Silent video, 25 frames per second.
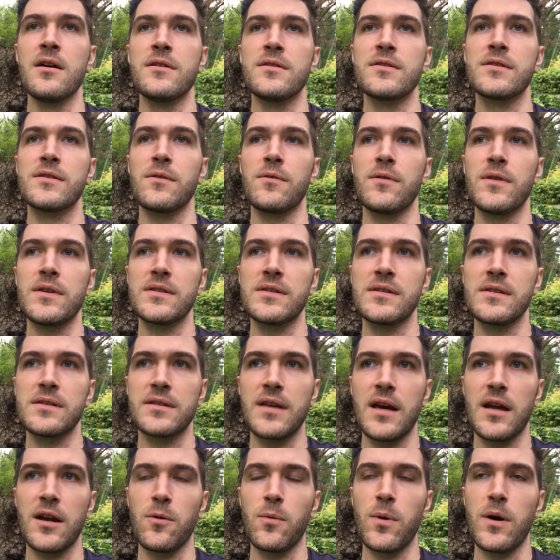So this is
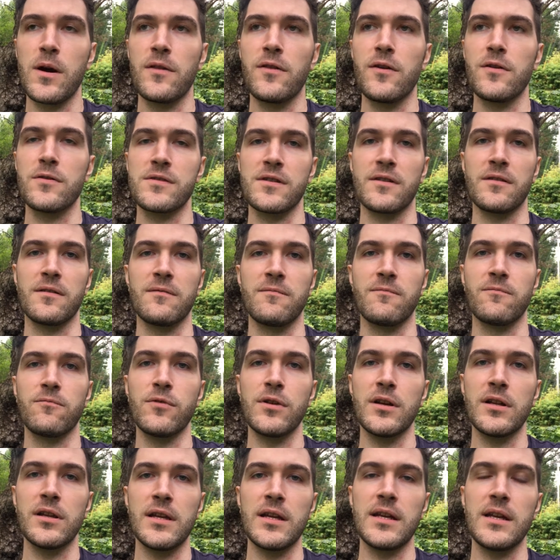kind of where there's a
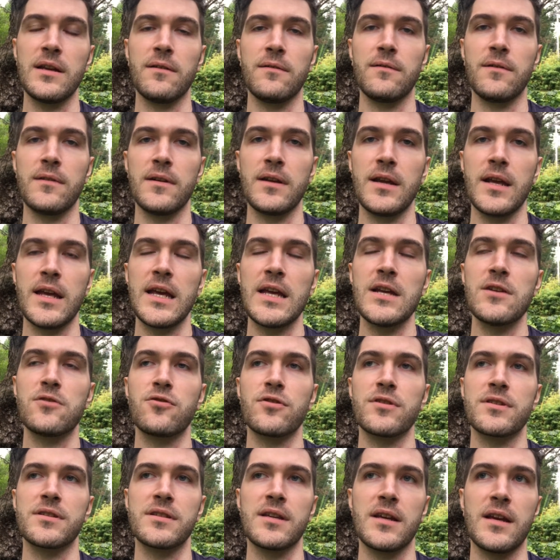really
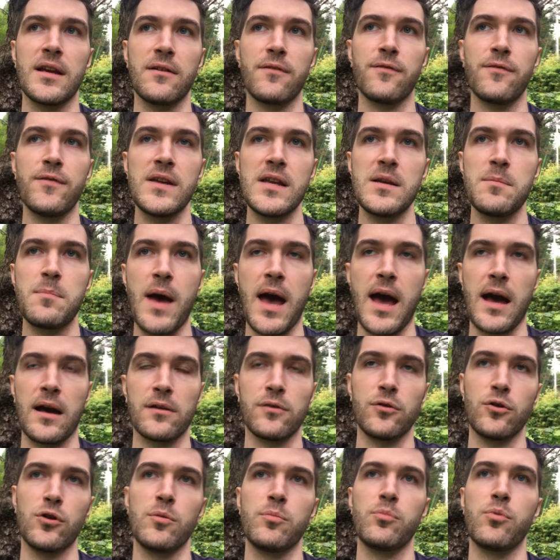interesting feedback
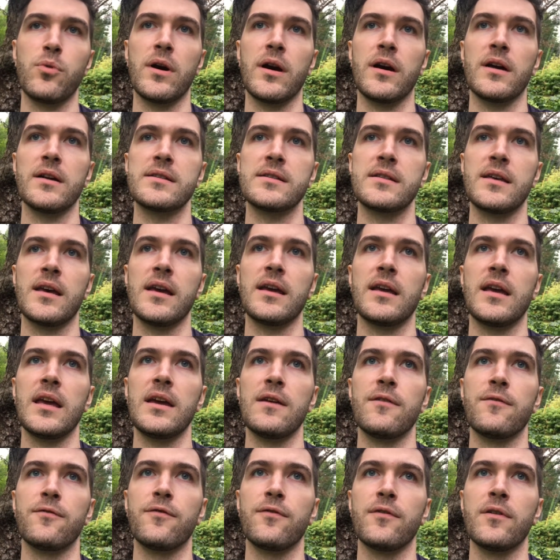loop where it's like
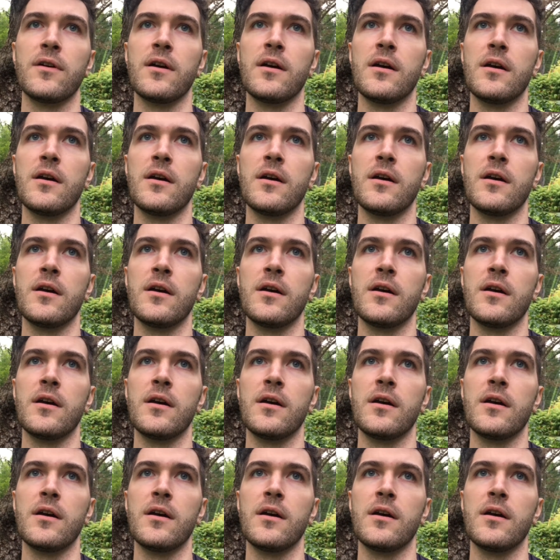if